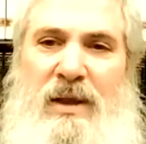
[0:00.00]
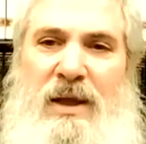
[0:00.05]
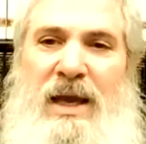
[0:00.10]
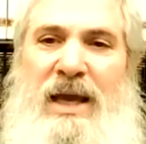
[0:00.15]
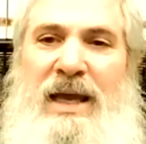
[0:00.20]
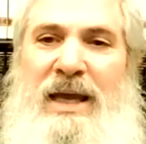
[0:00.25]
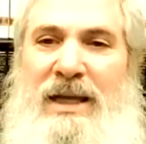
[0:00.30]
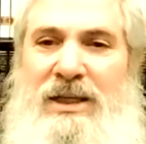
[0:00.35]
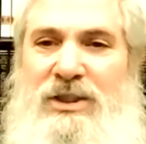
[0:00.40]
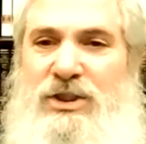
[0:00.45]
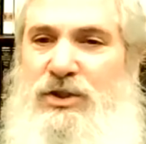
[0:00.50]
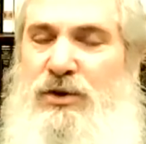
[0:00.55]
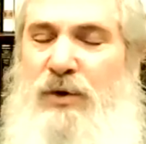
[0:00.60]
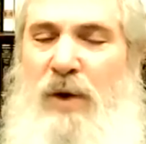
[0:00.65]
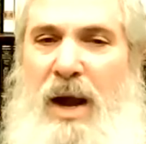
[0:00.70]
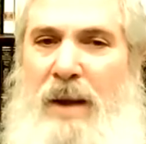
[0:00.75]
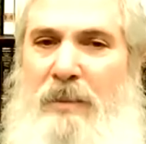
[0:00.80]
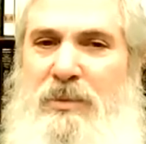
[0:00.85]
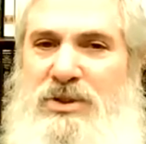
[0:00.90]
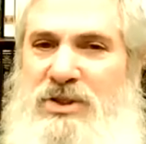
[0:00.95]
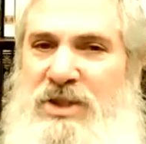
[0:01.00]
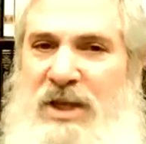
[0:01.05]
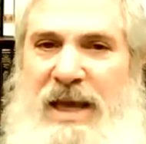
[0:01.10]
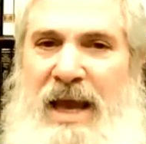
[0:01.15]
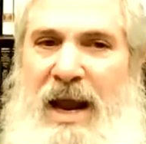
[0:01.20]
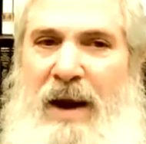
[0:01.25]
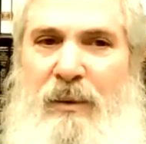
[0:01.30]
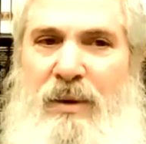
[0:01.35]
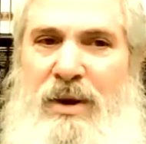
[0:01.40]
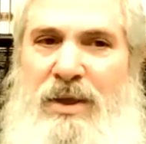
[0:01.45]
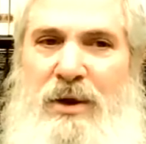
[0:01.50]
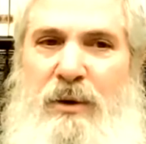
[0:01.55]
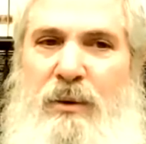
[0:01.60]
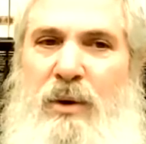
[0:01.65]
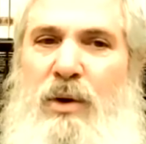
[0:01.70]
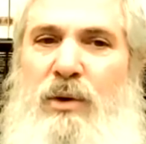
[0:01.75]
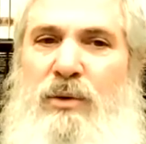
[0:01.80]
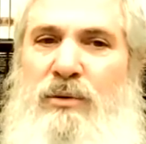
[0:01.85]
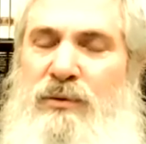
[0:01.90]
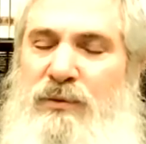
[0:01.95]
Each tribe was to carry their
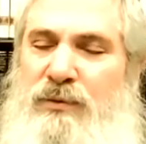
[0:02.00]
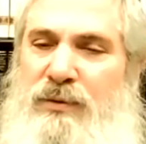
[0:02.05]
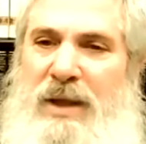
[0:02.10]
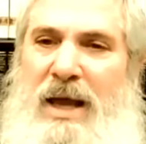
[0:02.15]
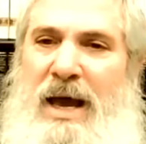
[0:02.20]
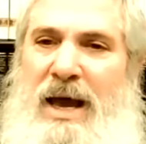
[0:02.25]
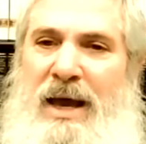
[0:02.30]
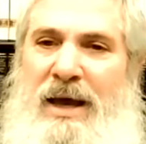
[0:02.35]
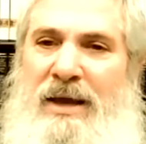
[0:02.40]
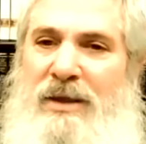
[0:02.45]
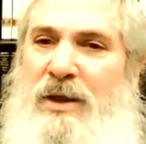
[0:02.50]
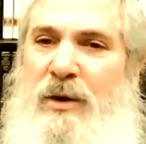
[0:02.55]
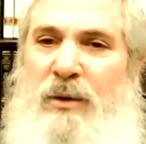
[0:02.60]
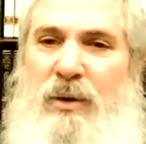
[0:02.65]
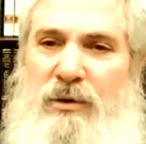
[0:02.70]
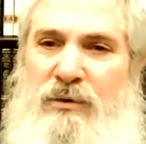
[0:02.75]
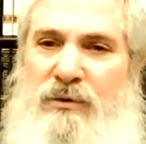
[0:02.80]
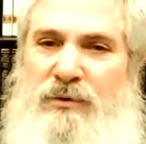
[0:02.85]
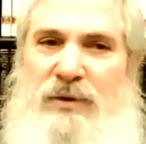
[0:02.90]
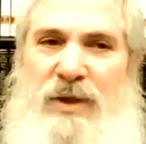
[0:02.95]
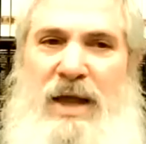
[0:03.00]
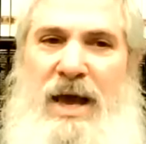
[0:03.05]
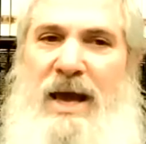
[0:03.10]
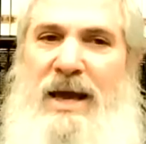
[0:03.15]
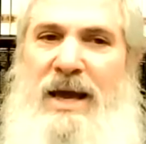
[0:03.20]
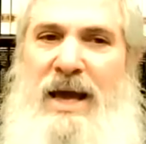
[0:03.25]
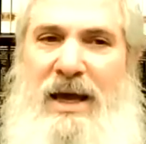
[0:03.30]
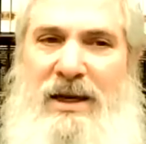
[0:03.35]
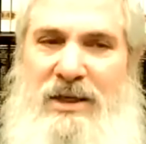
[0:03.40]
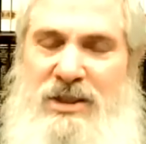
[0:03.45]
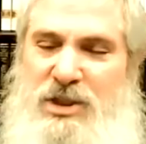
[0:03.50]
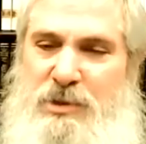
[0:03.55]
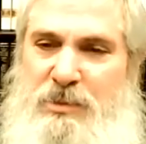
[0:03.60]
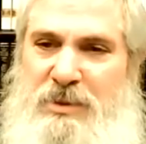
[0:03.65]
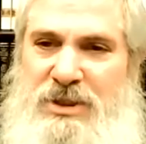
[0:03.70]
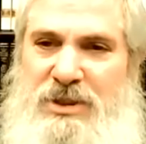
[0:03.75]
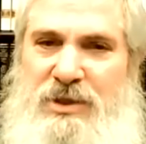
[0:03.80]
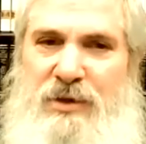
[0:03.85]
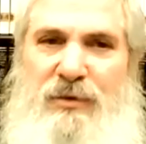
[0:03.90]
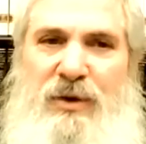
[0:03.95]
own flag. Their own flag had a
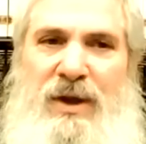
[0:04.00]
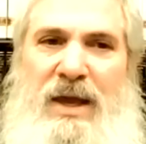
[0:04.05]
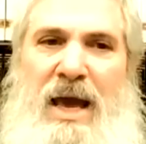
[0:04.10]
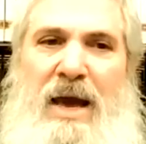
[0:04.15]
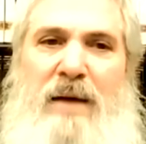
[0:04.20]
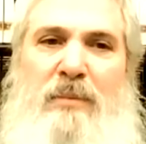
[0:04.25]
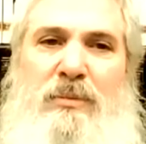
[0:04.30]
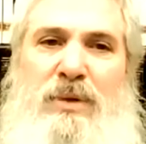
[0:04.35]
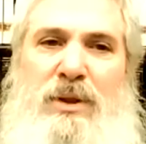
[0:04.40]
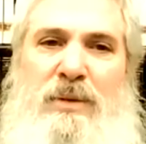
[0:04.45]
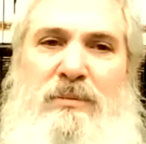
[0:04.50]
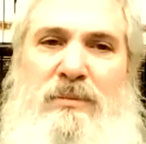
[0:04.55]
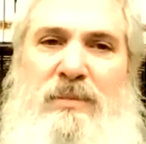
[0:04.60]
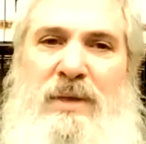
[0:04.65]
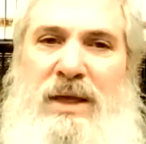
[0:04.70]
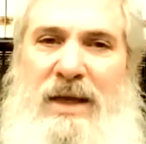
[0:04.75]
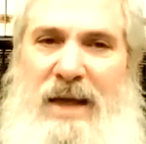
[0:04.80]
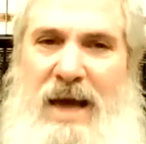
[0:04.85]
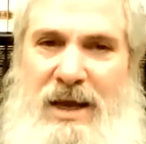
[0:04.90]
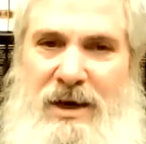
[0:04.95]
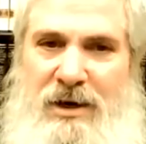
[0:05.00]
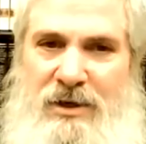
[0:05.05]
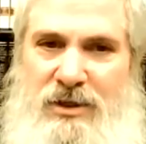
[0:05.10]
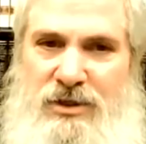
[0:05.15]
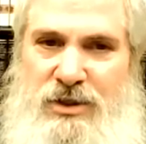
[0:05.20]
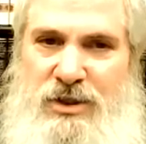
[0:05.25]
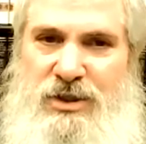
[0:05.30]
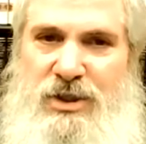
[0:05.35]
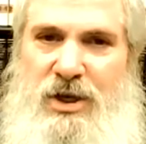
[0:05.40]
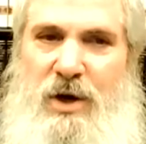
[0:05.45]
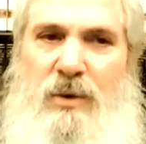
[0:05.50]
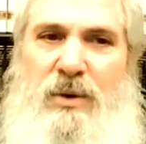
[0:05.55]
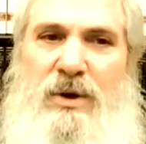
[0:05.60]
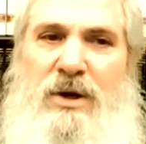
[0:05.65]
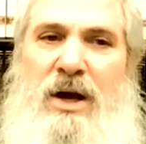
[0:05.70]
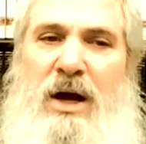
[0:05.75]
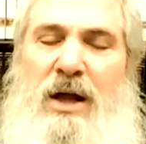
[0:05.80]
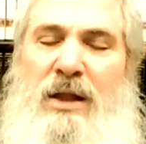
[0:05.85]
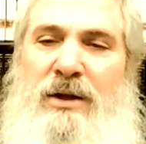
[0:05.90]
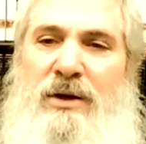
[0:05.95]
specific emblem. It had its own
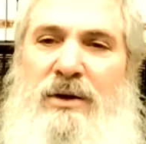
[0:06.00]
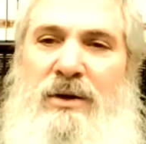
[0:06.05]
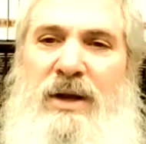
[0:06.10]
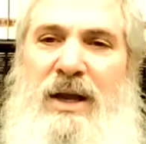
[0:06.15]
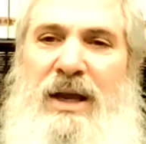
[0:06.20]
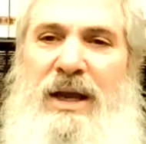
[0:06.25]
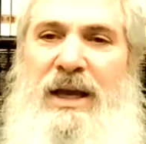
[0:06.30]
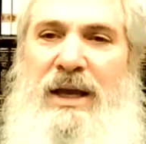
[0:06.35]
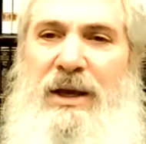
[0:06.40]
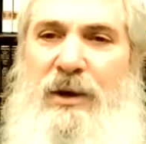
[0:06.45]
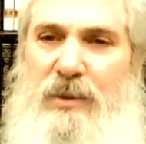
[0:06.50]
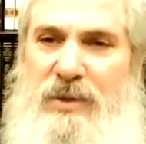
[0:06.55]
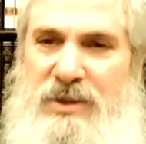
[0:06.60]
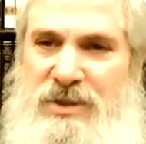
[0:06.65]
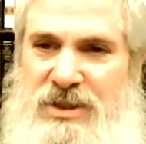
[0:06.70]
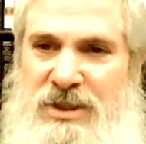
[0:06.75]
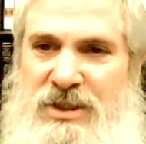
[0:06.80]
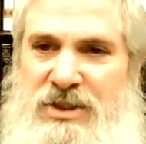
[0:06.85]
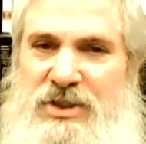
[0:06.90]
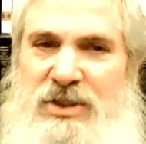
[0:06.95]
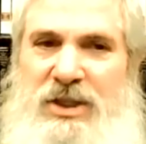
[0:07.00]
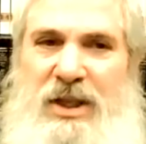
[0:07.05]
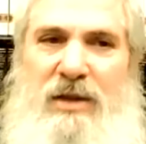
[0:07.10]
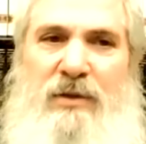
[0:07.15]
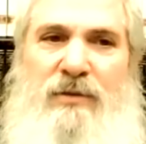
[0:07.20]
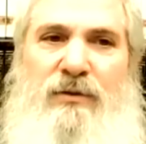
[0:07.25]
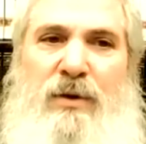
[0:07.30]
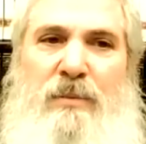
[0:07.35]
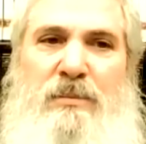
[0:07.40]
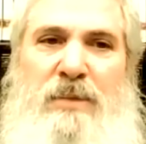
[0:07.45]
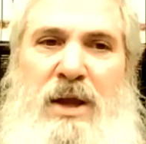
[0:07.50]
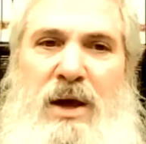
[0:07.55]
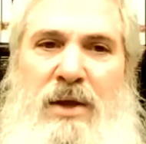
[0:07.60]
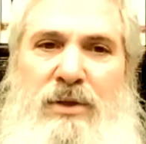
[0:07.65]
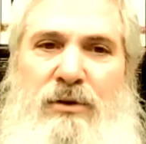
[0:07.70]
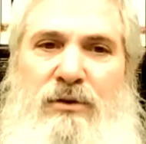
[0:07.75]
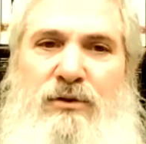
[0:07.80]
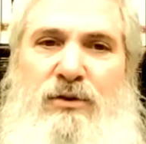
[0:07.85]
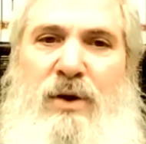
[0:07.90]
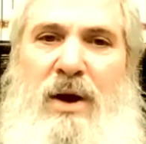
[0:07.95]
color. It was distinct from the other
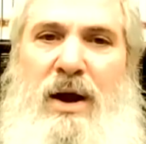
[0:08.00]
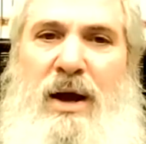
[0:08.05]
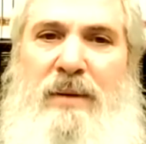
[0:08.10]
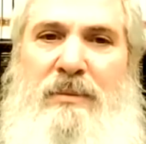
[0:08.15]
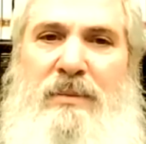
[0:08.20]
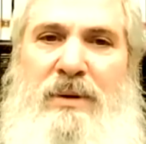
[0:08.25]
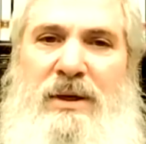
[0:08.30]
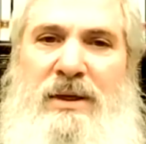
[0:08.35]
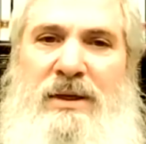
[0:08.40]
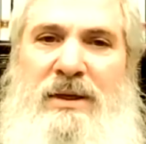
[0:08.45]
tribe.